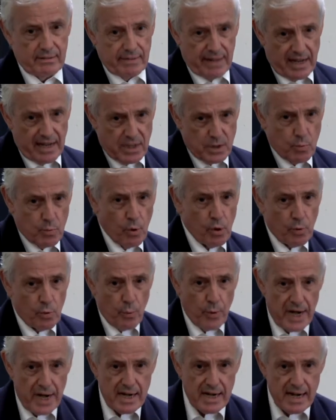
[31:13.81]
That's what
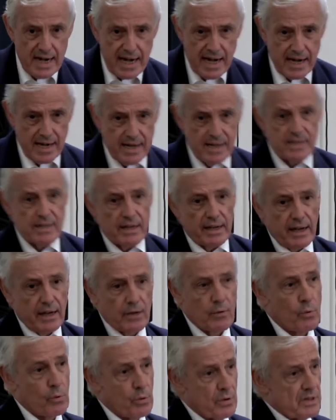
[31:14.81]
we need in
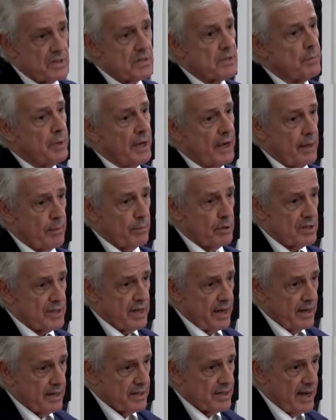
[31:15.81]
order to be able
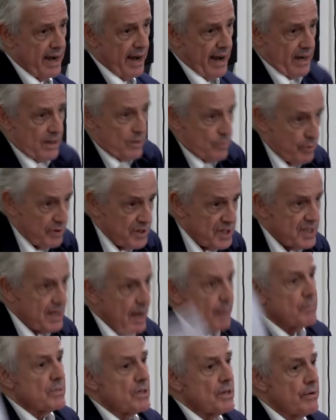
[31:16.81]
to interact with
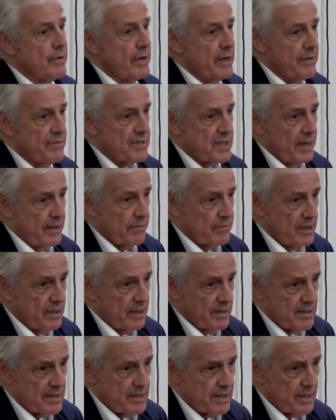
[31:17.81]
some degree of safety
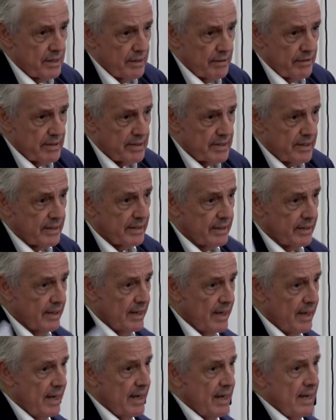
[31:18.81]
and security.
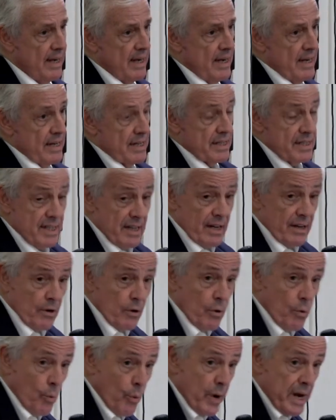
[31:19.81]
So
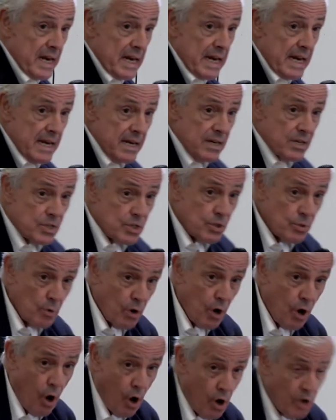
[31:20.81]
we need to
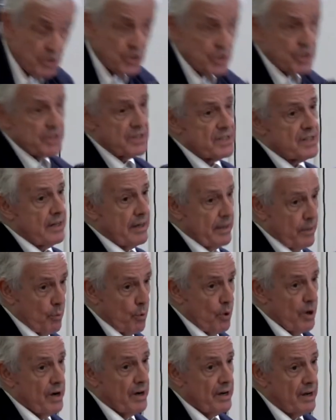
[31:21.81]
consciously
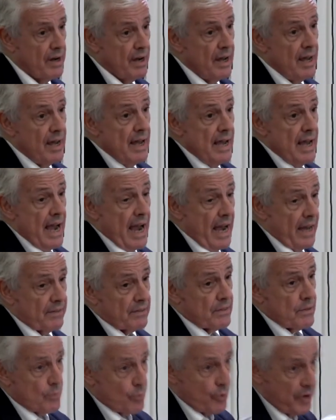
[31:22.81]
work
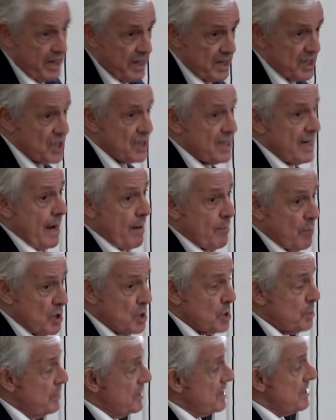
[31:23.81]
at the
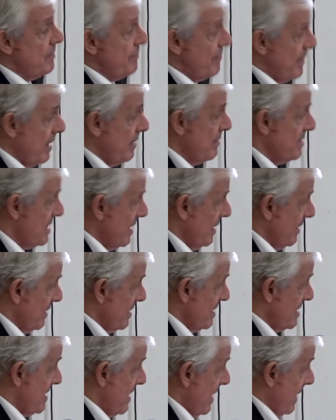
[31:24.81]
re-establishment of those
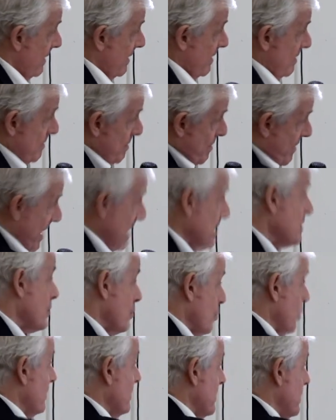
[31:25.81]
understandings. That's
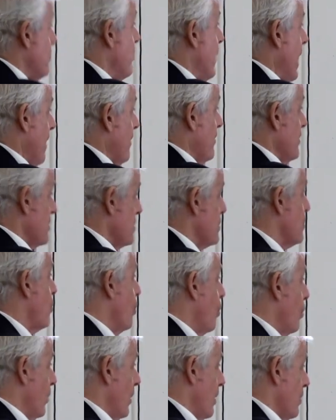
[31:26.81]
what the Paris
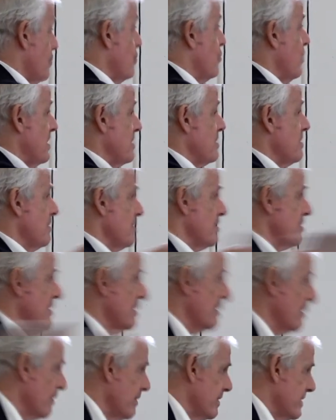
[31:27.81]
call on trust and
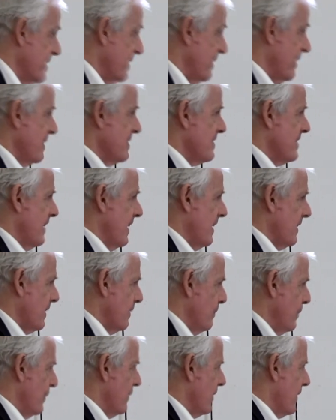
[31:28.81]
security in internet
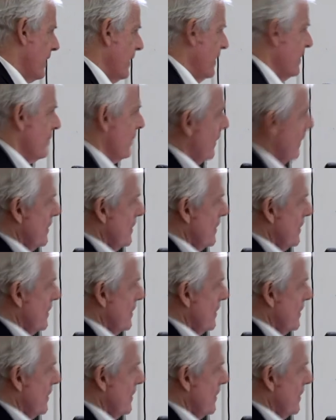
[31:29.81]
communication.